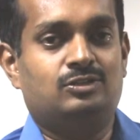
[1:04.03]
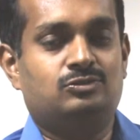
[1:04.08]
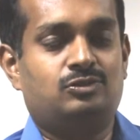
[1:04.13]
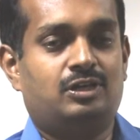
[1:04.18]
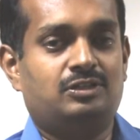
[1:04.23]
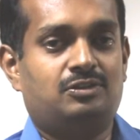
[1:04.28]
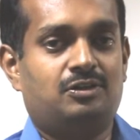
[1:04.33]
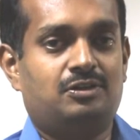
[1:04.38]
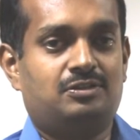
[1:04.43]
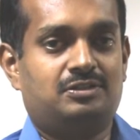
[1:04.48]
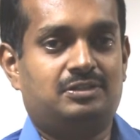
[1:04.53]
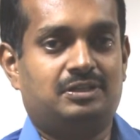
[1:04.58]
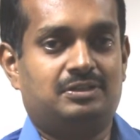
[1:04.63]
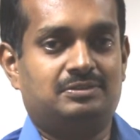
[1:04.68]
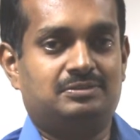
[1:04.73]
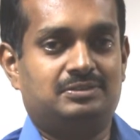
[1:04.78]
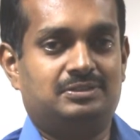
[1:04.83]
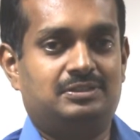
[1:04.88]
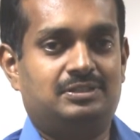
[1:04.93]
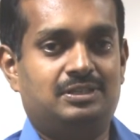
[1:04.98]
So I
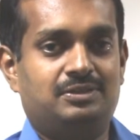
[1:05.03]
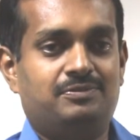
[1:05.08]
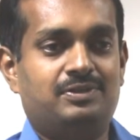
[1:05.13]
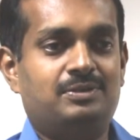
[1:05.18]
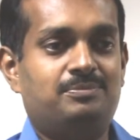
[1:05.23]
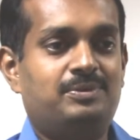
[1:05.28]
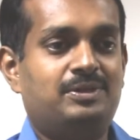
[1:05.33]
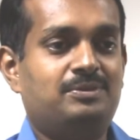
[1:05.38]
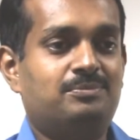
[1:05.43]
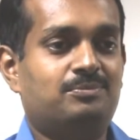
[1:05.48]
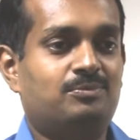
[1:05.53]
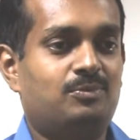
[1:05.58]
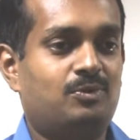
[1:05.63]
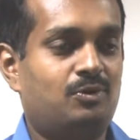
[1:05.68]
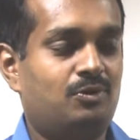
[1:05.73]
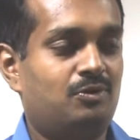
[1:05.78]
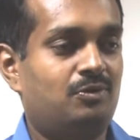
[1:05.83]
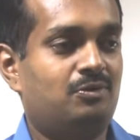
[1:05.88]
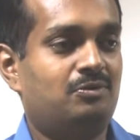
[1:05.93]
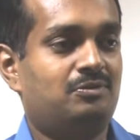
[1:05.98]
thought he will be
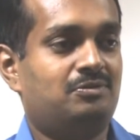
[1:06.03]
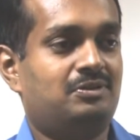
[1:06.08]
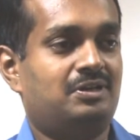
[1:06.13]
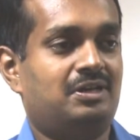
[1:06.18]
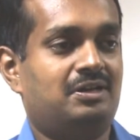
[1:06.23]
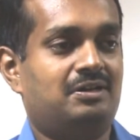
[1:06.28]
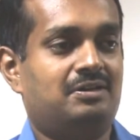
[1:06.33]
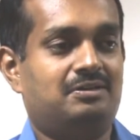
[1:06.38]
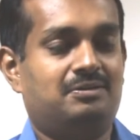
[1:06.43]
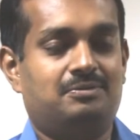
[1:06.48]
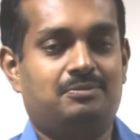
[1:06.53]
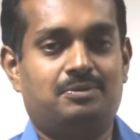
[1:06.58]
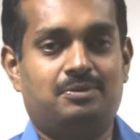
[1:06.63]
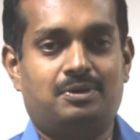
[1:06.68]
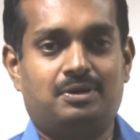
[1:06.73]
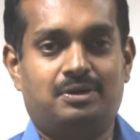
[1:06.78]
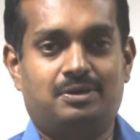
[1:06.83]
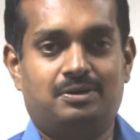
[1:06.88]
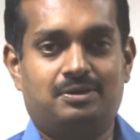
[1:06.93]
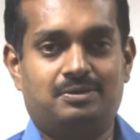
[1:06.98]
more,
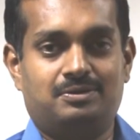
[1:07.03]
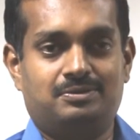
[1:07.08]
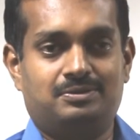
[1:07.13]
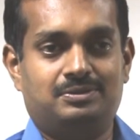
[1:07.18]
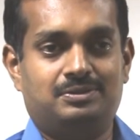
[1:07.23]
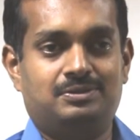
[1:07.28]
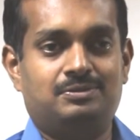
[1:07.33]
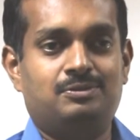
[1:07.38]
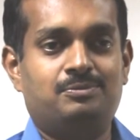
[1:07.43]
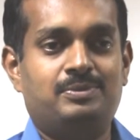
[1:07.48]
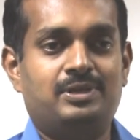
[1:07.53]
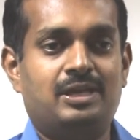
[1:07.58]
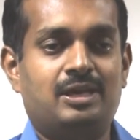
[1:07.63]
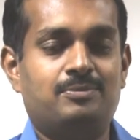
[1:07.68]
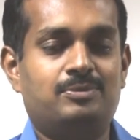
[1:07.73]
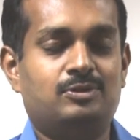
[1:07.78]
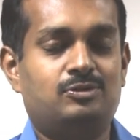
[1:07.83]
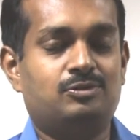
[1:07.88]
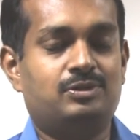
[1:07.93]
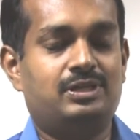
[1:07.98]
he will be
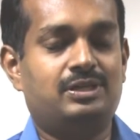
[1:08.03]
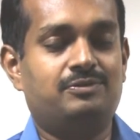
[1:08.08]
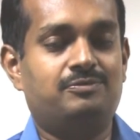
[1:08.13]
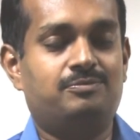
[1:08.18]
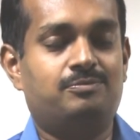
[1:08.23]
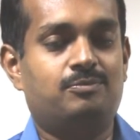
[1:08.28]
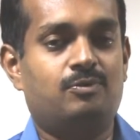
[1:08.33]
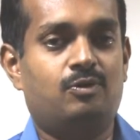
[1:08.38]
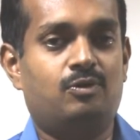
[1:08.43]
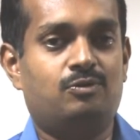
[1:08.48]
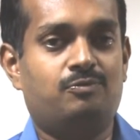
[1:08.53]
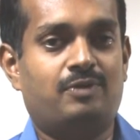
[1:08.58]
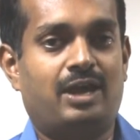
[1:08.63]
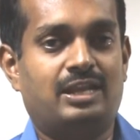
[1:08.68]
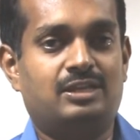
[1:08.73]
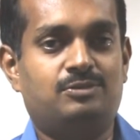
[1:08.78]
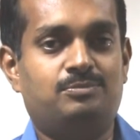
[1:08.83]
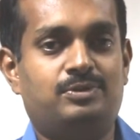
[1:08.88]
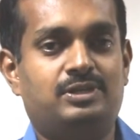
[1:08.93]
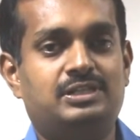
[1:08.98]
able to give more
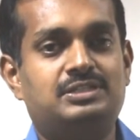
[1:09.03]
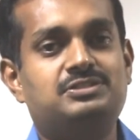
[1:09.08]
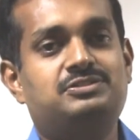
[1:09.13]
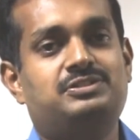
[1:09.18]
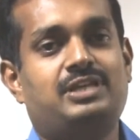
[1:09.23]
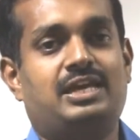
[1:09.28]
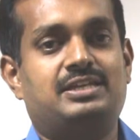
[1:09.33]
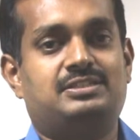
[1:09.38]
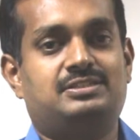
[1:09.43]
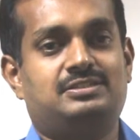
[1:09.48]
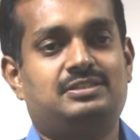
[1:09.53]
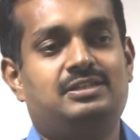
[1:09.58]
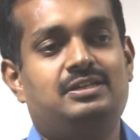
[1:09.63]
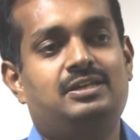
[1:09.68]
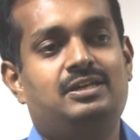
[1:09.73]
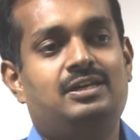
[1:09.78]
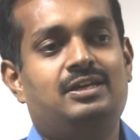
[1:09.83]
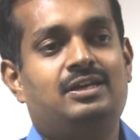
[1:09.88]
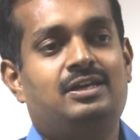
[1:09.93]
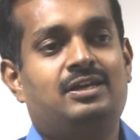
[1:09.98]
valuable insights.
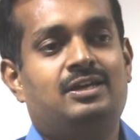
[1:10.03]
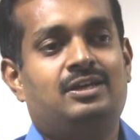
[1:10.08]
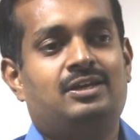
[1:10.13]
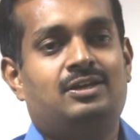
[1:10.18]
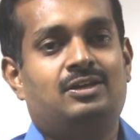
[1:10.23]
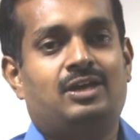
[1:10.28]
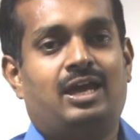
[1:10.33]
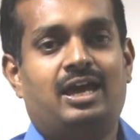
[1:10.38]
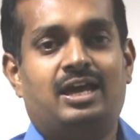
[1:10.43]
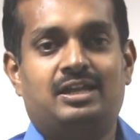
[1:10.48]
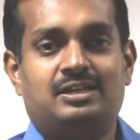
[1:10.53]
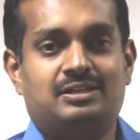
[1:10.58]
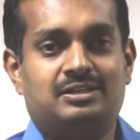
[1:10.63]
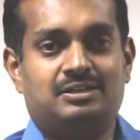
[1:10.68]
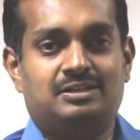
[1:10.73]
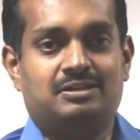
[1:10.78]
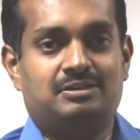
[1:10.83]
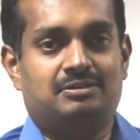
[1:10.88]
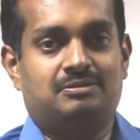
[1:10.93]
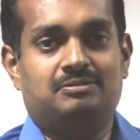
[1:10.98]

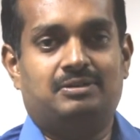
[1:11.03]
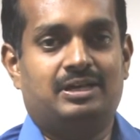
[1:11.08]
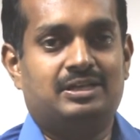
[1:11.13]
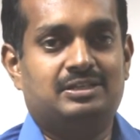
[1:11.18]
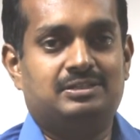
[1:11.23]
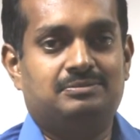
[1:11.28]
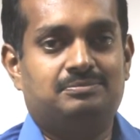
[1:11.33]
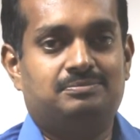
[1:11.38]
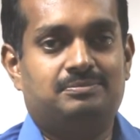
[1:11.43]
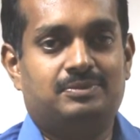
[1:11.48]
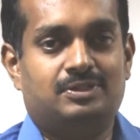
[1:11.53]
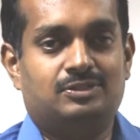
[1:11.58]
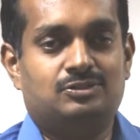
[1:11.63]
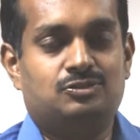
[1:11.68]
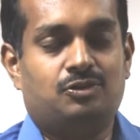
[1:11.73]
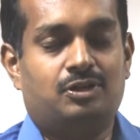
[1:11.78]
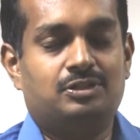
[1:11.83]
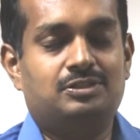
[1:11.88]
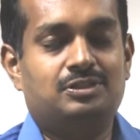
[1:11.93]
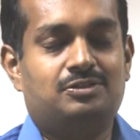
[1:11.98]
And I
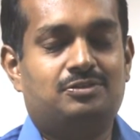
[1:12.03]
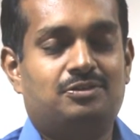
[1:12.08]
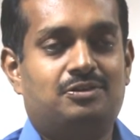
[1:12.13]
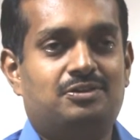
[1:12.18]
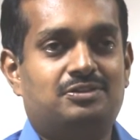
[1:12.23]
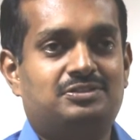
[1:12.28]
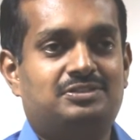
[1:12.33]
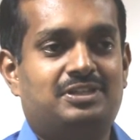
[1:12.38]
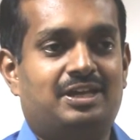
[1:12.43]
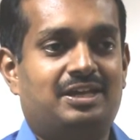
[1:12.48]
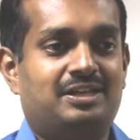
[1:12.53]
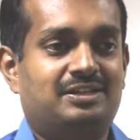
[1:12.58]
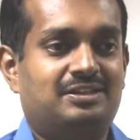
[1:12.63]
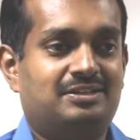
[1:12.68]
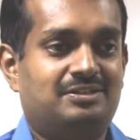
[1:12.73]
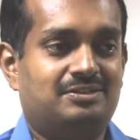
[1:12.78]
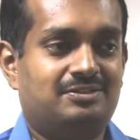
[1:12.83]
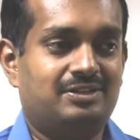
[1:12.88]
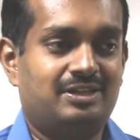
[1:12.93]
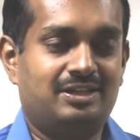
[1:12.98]
joined the course,
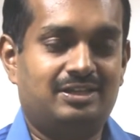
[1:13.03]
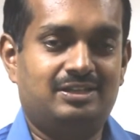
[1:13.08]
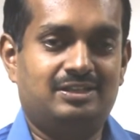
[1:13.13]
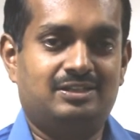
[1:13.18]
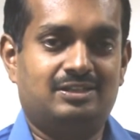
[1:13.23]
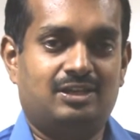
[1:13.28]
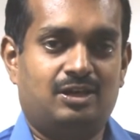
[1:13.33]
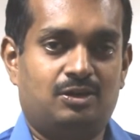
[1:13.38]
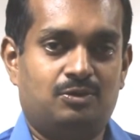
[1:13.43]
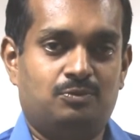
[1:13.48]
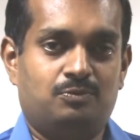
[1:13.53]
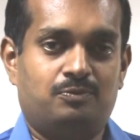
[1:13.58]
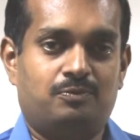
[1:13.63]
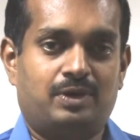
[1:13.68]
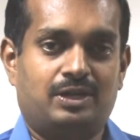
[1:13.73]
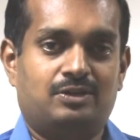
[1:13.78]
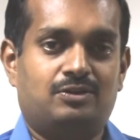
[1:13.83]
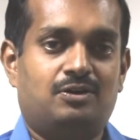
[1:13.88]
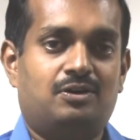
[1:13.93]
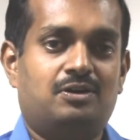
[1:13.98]
and really now
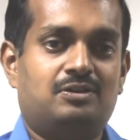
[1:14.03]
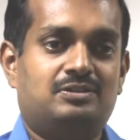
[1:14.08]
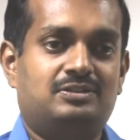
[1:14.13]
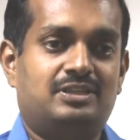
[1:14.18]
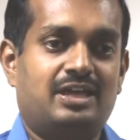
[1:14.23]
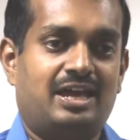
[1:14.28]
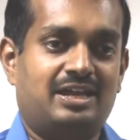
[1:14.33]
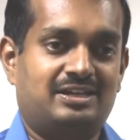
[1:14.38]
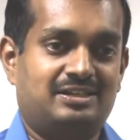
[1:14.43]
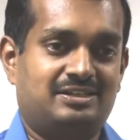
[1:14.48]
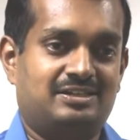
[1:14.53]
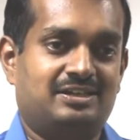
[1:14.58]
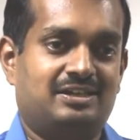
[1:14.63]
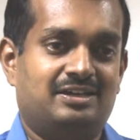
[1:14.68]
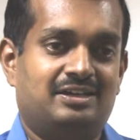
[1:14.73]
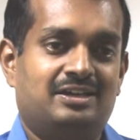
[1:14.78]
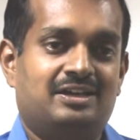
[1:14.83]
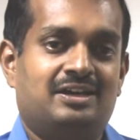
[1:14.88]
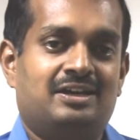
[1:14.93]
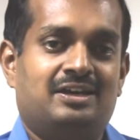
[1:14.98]
I got
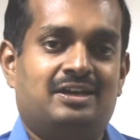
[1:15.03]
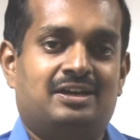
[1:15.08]
that